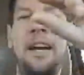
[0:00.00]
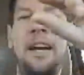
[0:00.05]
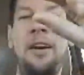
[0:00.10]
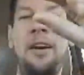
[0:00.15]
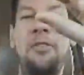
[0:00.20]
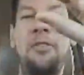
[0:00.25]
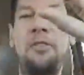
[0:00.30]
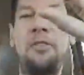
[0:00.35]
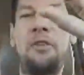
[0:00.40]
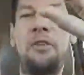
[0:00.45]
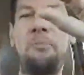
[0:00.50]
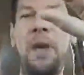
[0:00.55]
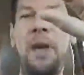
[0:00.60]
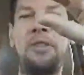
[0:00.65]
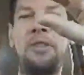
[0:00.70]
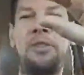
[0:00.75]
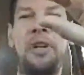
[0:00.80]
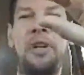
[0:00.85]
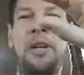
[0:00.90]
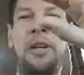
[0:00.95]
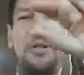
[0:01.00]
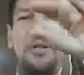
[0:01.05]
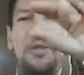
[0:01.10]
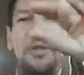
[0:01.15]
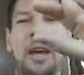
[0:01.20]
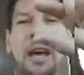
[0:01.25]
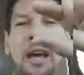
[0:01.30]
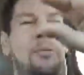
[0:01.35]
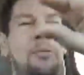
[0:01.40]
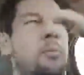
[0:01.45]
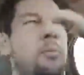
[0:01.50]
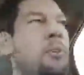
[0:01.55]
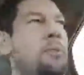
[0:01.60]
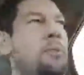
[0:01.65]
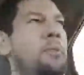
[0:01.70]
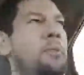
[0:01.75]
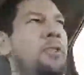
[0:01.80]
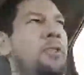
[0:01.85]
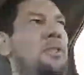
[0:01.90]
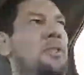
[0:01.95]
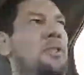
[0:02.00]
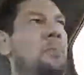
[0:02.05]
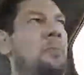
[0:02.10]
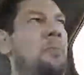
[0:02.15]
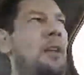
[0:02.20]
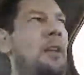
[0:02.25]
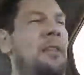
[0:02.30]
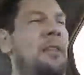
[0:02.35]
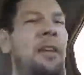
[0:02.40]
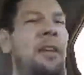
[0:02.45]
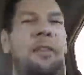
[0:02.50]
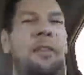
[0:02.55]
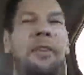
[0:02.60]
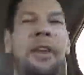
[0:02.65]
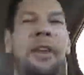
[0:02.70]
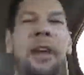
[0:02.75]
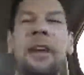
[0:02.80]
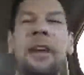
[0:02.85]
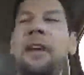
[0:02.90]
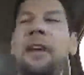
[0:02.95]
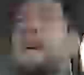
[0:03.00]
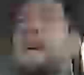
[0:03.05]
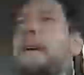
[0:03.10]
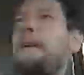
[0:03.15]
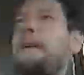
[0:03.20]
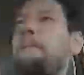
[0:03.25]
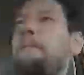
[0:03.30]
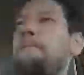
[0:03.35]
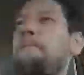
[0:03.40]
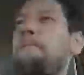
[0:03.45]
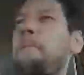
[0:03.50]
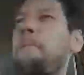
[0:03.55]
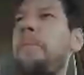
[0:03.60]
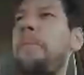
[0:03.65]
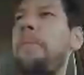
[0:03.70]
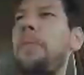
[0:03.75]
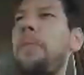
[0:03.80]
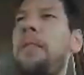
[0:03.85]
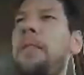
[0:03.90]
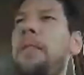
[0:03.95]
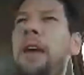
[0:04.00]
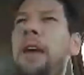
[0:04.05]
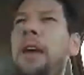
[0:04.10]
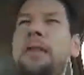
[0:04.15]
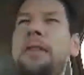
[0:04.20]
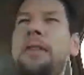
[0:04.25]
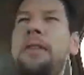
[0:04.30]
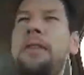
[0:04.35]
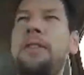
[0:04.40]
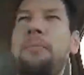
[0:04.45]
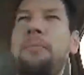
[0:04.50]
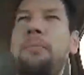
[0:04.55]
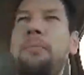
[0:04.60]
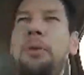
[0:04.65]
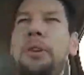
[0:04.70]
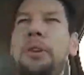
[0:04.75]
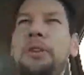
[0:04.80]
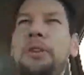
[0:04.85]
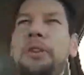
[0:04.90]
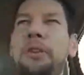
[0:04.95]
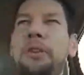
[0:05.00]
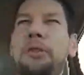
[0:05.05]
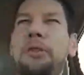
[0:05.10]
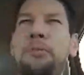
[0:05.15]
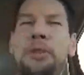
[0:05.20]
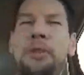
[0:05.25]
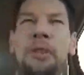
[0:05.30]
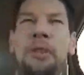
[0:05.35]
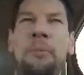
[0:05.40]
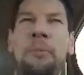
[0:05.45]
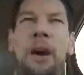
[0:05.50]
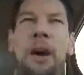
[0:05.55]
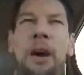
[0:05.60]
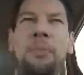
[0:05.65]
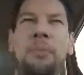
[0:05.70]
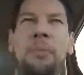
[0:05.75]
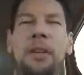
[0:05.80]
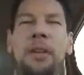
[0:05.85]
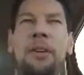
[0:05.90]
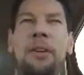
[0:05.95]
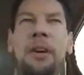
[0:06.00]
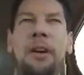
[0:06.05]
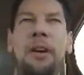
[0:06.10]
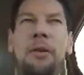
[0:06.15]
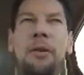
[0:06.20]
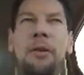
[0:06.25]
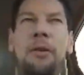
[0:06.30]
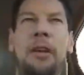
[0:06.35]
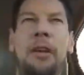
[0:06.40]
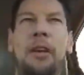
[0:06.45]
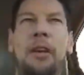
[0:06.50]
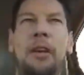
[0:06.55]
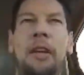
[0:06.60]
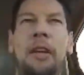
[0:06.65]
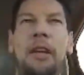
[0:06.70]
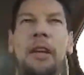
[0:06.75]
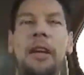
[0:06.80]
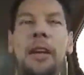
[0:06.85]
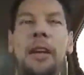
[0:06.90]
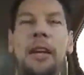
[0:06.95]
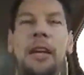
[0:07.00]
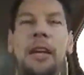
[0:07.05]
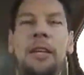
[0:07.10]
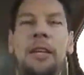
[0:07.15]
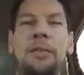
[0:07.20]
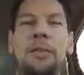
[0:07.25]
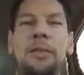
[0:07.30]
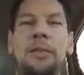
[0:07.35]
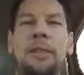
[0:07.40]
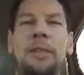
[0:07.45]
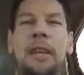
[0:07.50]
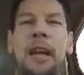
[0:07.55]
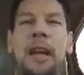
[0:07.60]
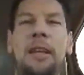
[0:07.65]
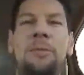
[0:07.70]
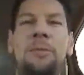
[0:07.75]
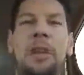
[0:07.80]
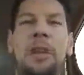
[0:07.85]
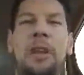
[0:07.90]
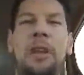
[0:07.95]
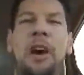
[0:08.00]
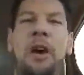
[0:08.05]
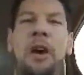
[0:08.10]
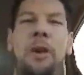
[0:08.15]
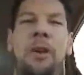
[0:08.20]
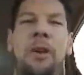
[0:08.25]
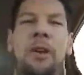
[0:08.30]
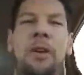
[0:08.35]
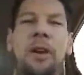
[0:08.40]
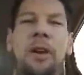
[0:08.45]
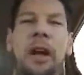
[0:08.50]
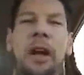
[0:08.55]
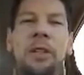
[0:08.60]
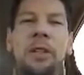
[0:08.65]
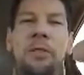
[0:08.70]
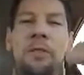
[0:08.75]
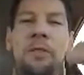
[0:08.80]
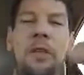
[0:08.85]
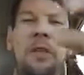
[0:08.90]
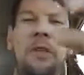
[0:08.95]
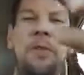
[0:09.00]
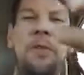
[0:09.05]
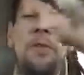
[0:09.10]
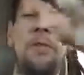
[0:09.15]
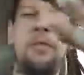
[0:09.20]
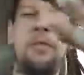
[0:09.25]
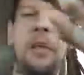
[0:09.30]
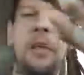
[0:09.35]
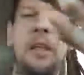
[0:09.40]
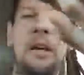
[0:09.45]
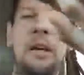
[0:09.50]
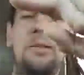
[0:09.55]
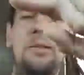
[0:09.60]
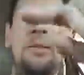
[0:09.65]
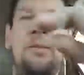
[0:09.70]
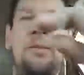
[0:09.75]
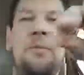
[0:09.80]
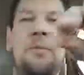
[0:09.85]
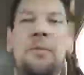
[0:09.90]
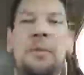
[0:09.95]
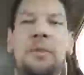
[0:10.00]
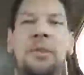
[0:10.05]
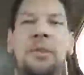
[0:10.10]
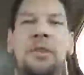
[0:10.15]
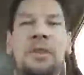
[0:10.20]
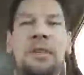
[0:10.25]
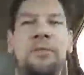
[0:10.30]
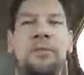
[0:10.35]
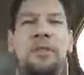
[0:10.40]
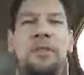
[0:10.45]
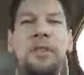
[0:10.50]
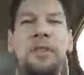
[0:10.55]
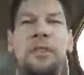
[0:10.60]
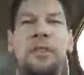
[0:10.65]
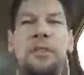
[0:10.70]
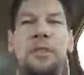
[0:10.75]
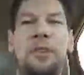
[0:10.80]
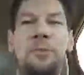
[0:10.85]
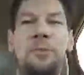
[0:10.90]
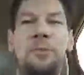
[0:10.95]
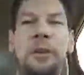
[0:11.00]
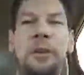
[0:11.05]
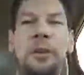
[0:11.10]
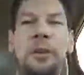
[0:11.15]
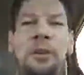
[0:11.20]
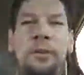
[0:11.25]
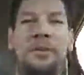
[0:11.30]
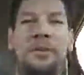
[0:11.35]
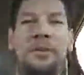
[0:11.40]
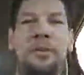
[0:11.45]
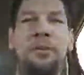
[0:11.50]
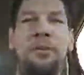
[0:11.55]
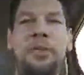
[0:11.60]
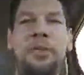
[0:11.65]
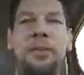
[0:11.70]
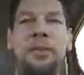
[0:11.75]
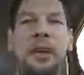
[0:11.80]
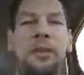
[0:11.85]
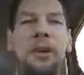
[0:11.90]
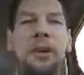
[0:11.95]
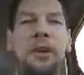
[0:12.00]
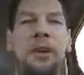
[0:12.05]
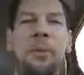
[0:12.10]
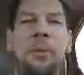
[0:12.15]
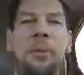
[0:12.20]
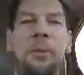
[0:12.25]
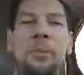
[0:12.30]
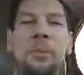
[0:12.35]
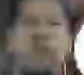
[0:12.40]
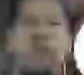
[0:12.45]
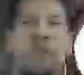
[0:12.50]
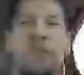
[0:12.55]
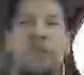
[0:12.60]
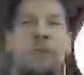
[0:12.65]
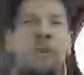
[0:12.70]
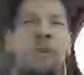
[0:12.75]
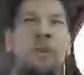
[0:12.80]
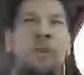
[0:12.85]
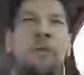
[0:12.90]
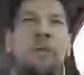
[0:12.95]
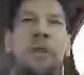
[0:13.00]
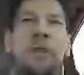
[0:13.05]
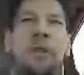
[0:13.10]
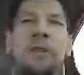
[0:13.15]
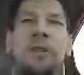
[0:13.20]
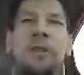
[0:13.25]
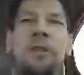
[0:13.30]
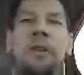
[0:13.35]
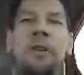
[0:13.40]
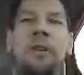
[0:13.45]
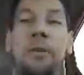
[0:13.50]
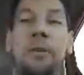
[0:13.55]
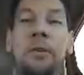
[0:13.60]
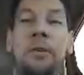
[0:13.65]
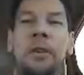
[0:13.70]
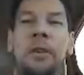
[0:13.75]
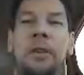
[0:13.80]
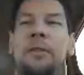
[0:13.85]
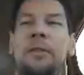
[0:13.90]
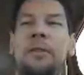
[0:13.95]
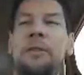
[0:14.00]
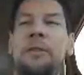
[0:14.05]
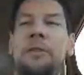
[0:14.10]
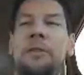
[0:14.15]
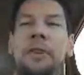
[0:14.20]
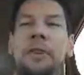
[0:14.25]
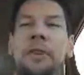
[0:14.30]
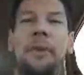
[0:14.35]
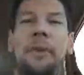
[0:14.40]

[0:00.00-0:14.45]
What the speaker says: You can measure it with calipers, which I just bought the other day. The other is you put a tube to the bottom of the carb and use it as a manometer, and the float level will transfer to the tube, and you hold the tube outside the carb and it shows you where the fuel is. So